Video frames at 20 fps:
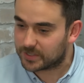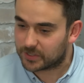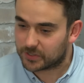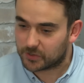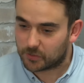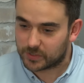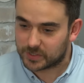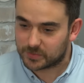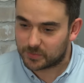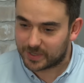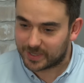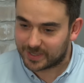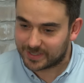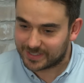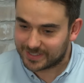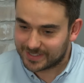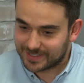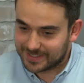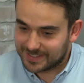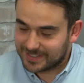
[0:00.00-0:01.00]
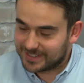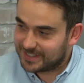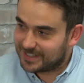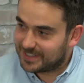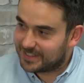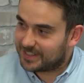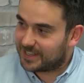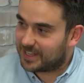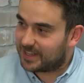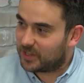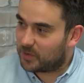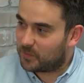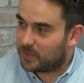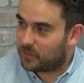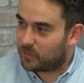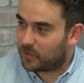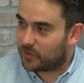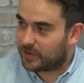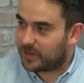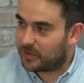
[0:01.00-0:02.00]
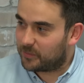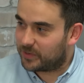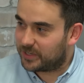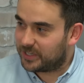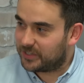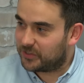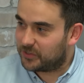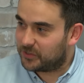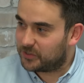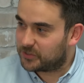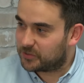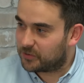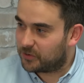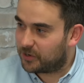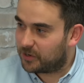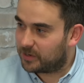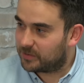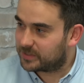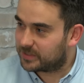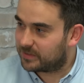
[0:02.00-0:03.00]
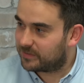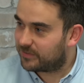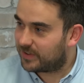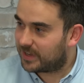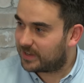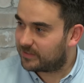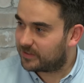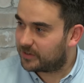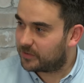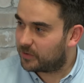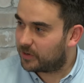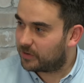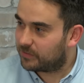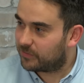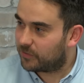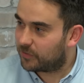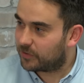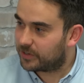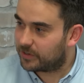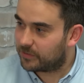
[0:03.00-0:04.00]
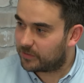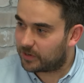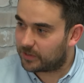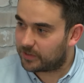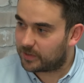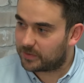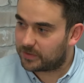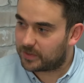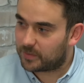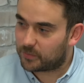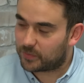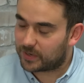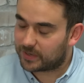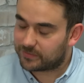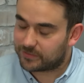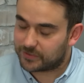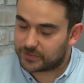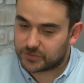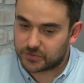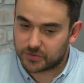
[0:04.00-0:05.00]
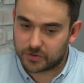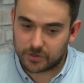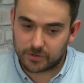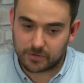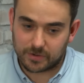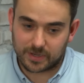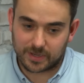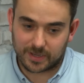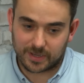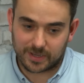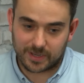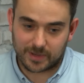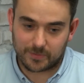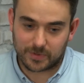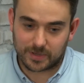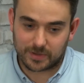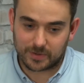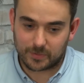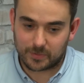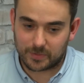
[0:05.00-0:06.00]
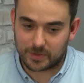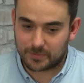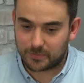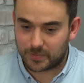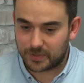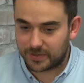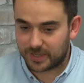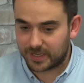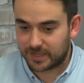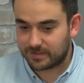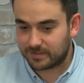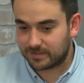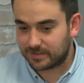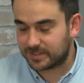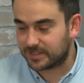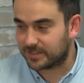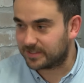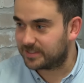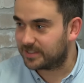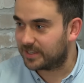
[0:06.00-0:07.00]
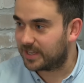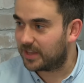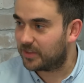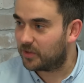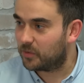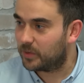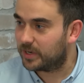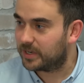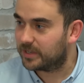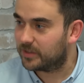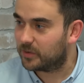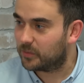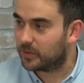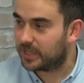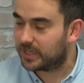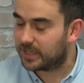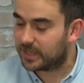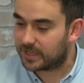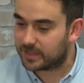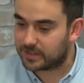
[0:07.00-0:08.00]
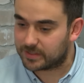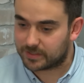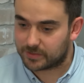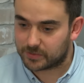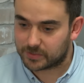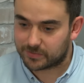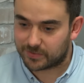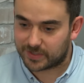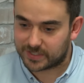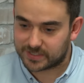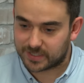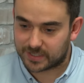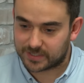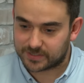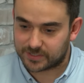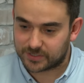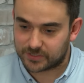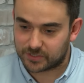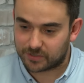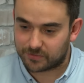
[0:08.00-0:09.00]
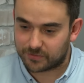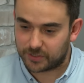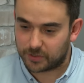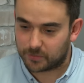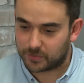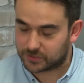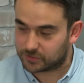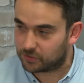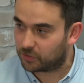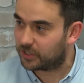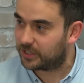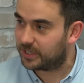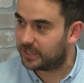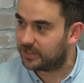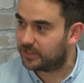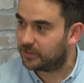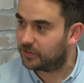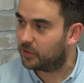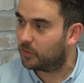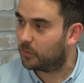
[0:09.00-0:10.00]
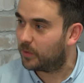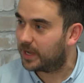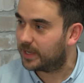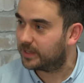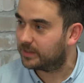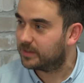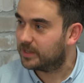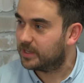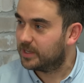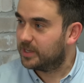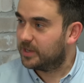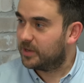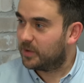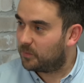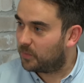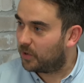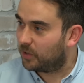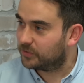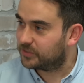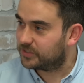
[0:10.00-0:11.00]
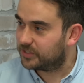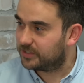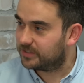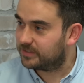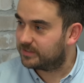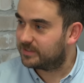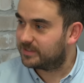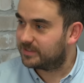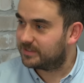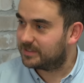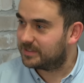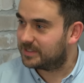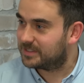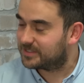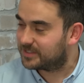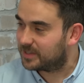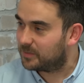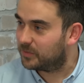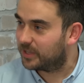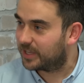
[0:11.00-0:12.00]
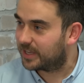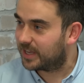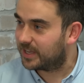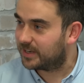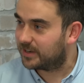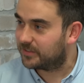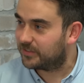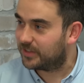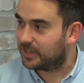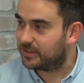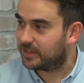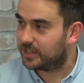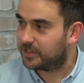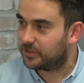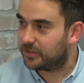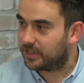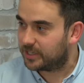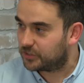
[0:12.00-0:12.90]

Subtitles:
It can always be a little bit worrying when you do draw. Is it five in a row, four in a row that Bradford drew? But then to get the win at the weekend, it was fantastic stuff. And you almost look at it the other way. Bolton, similar kind of thing.